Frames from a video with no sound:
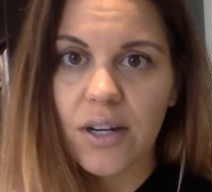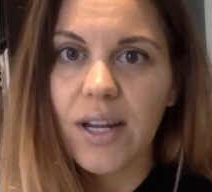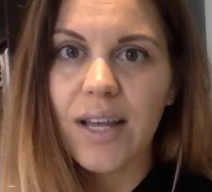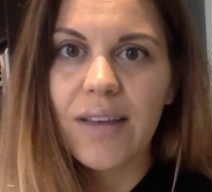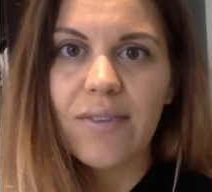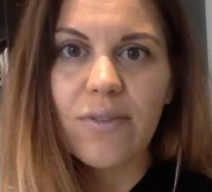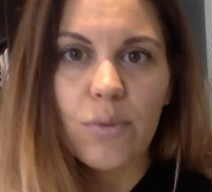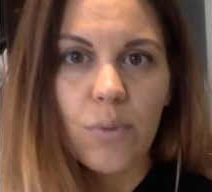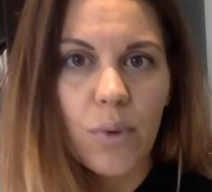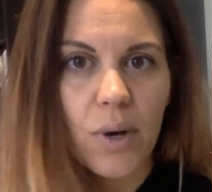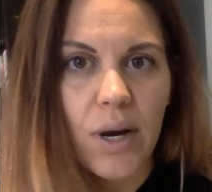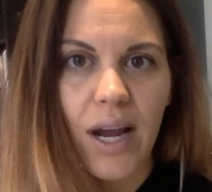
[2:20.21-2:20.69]

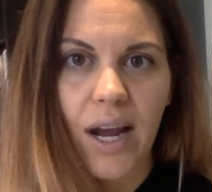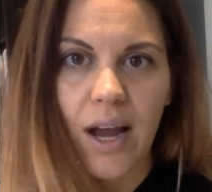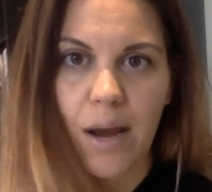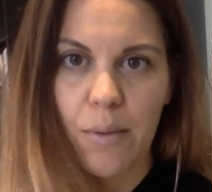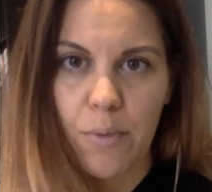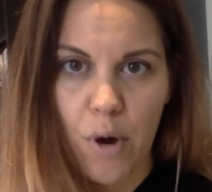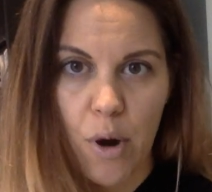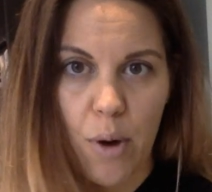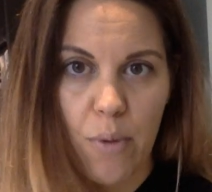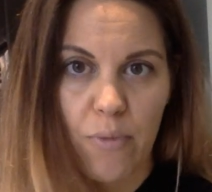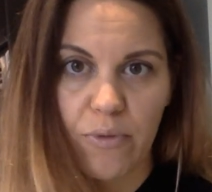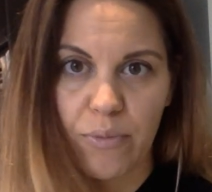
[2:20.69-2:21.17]
Even when I come
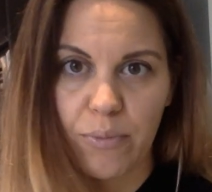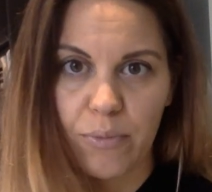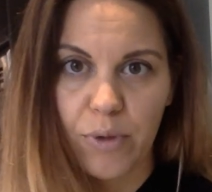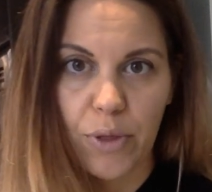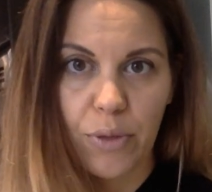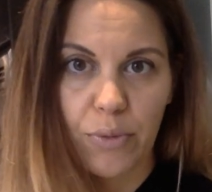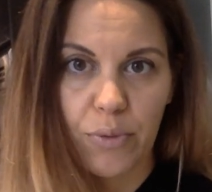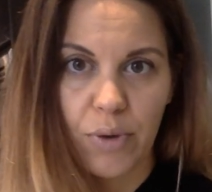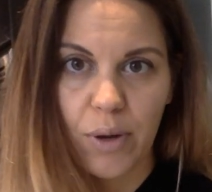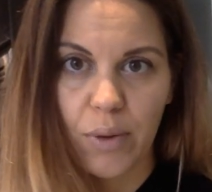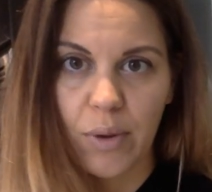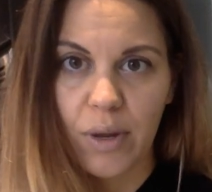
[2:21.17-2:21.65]
home from a
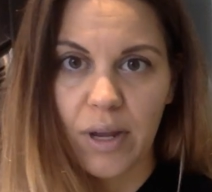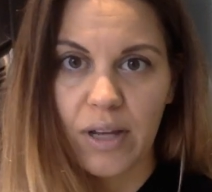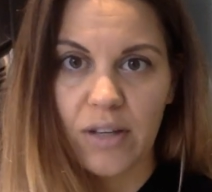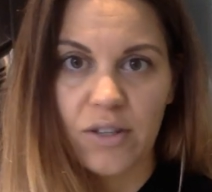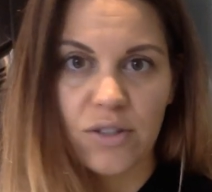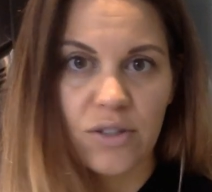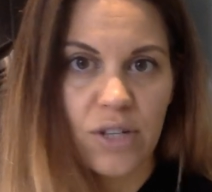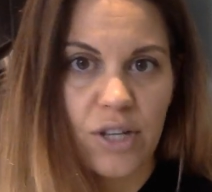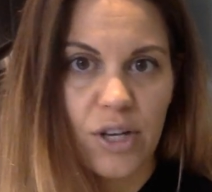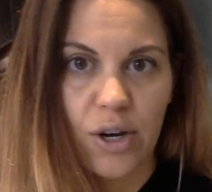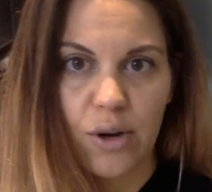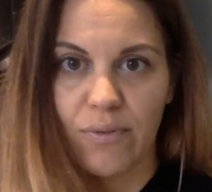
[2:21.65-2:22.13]
3-week,
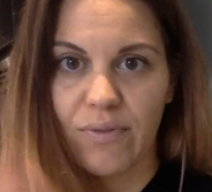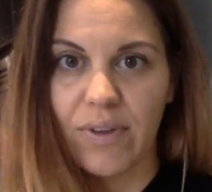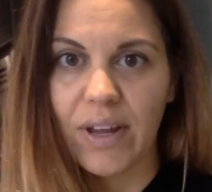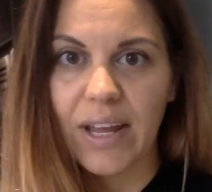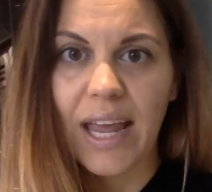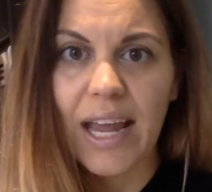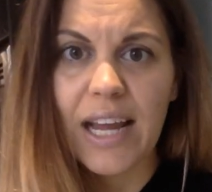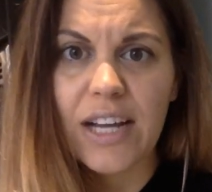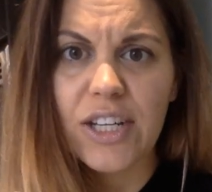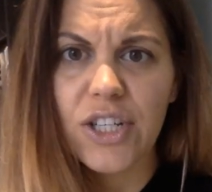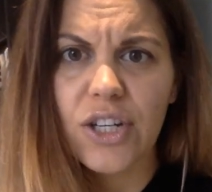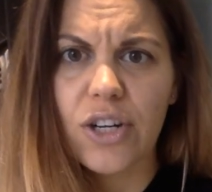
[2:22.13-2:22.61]

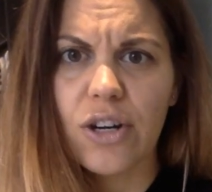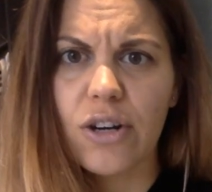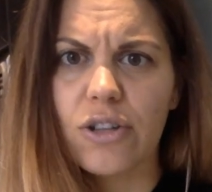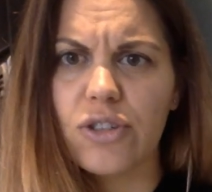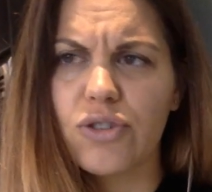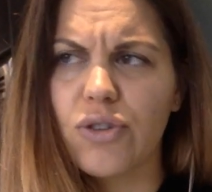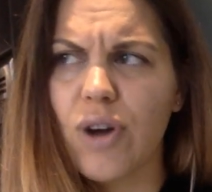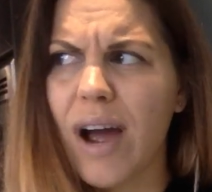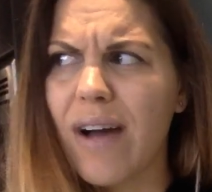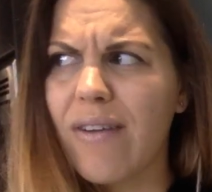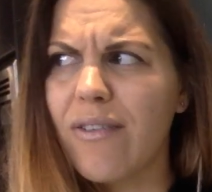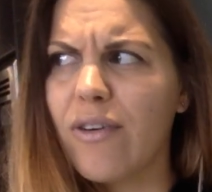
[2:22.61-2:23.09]
vacation or
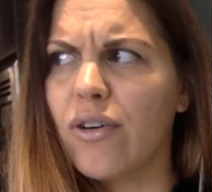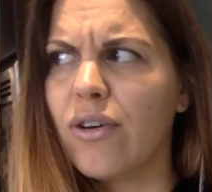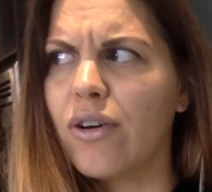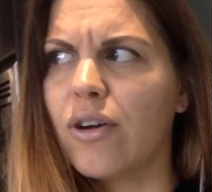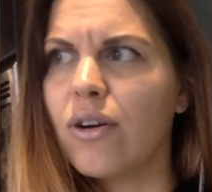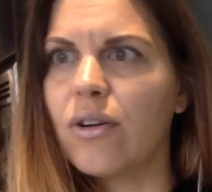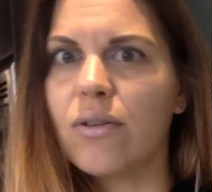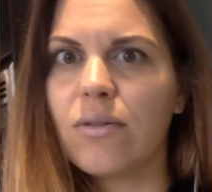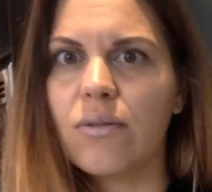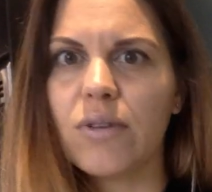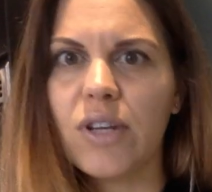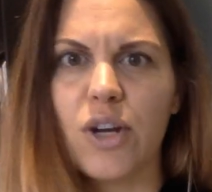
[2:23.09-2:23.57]
travel,
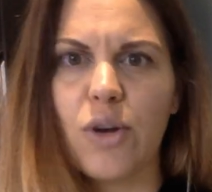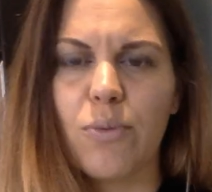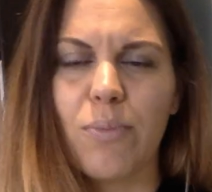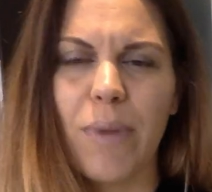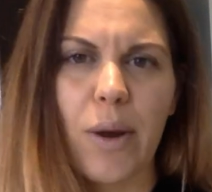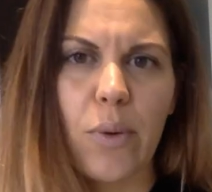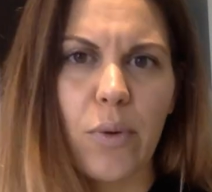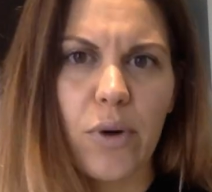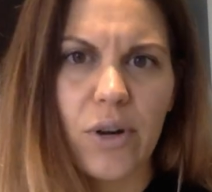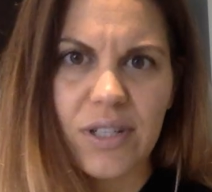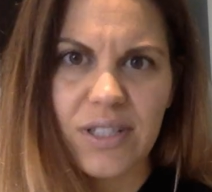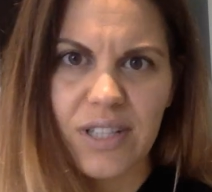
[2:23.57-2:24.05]
or,
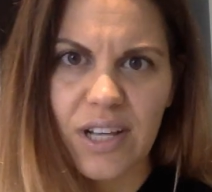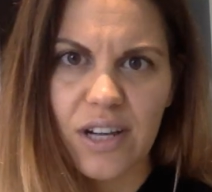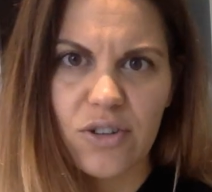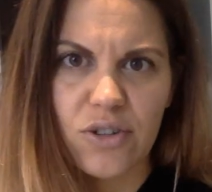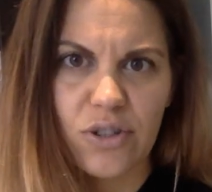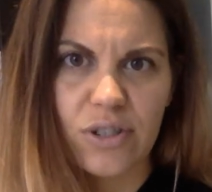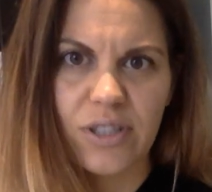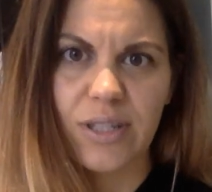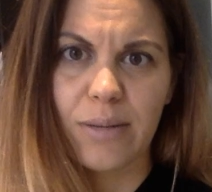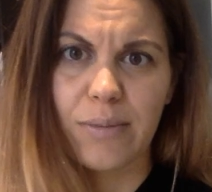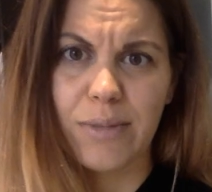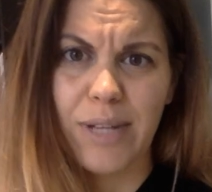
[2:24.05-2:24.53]
my work
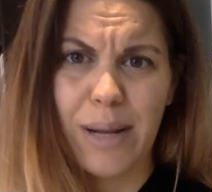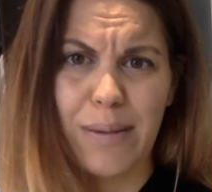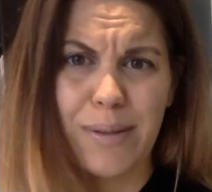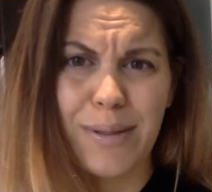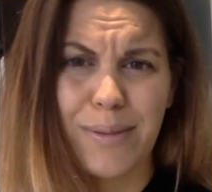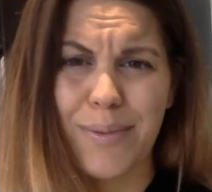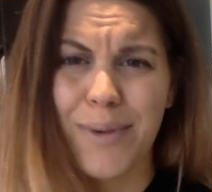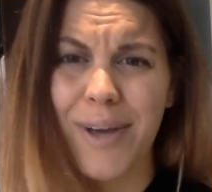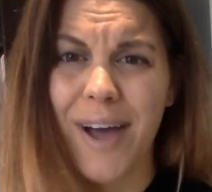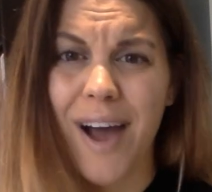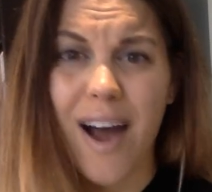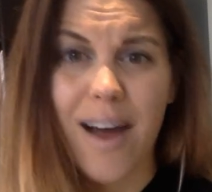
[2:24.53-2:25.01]
schedule, sometimes
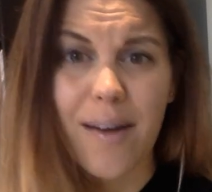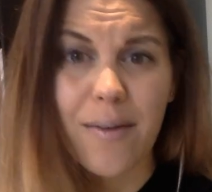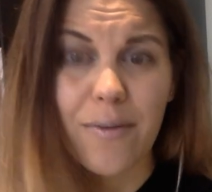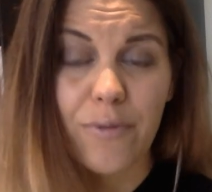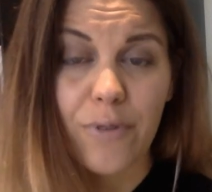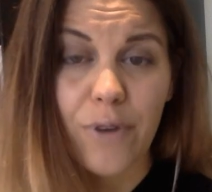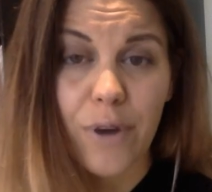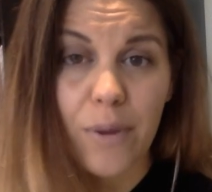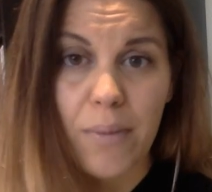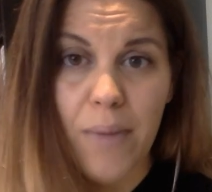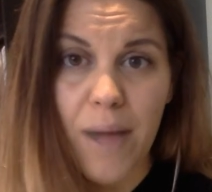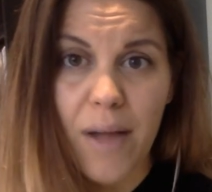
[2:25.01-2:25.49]
I'm gone
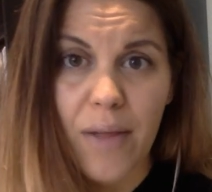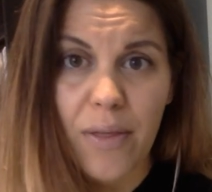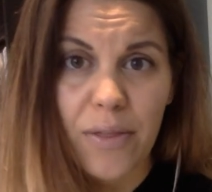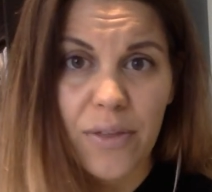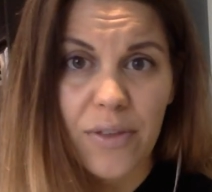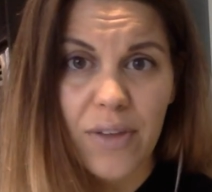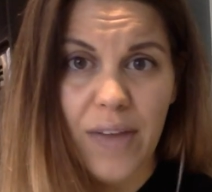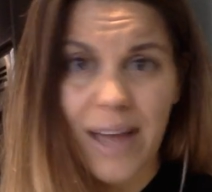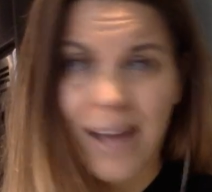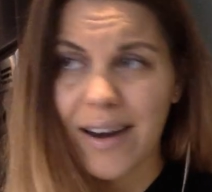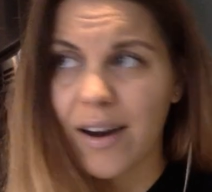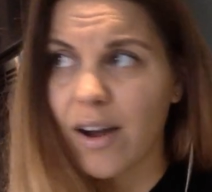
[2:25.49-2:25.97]
for a month
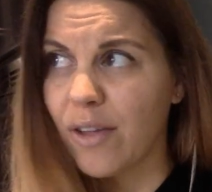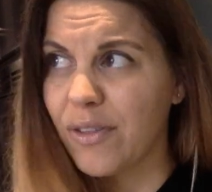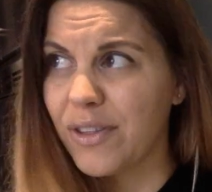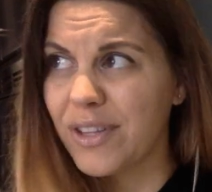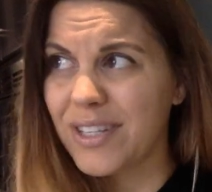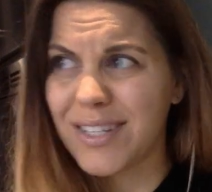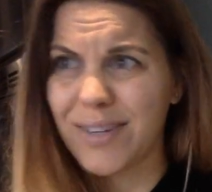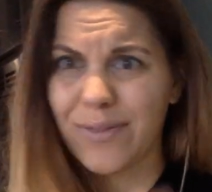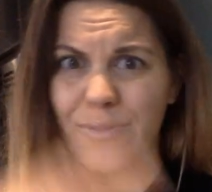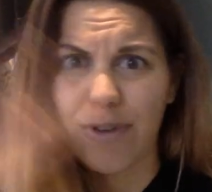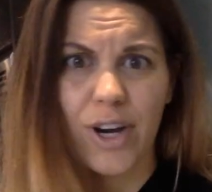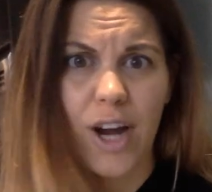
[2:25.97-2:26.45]
at all
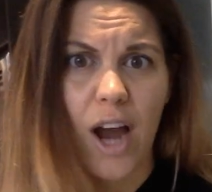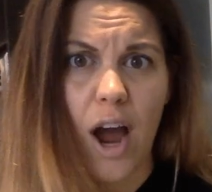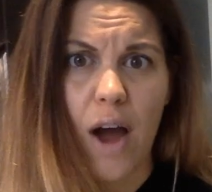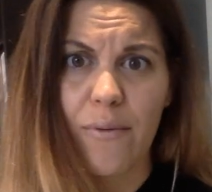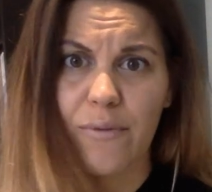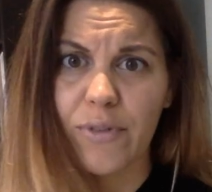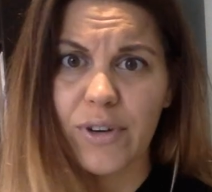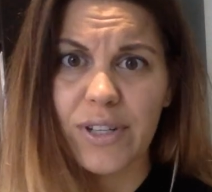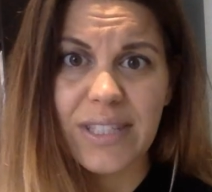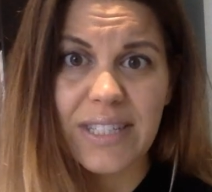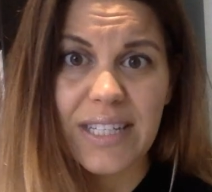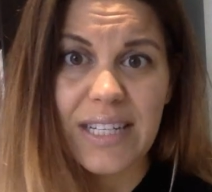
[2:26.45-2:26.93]
these different
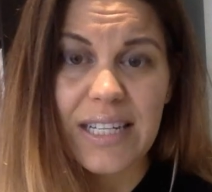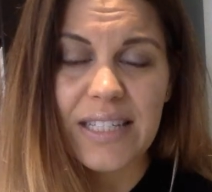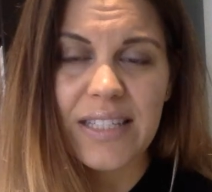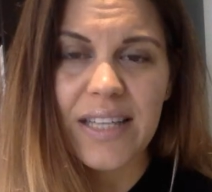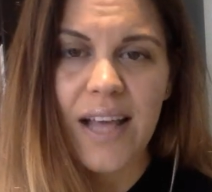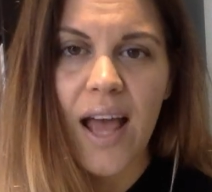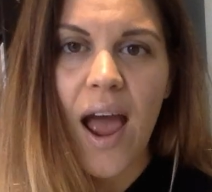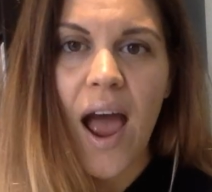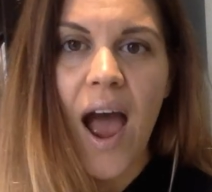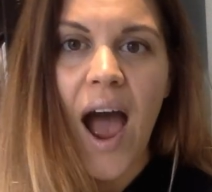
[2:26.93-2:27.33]
conferences.